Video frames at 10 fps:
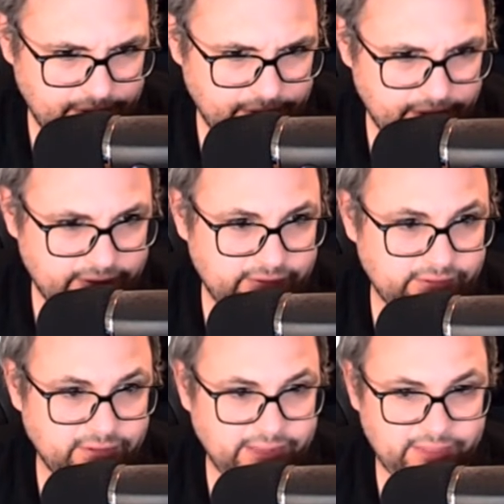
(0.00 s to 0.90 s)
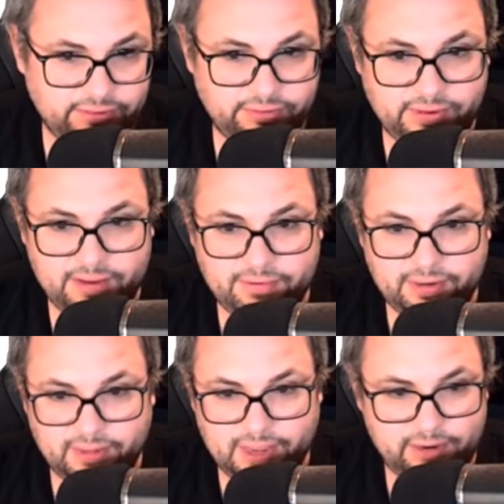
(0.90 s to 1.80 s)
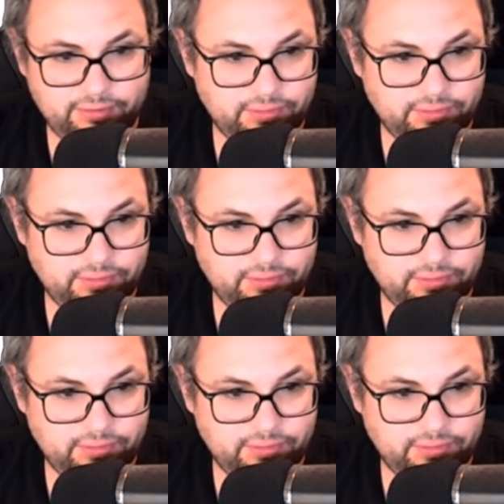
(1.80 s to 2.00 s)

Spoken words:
This is a length 7 line,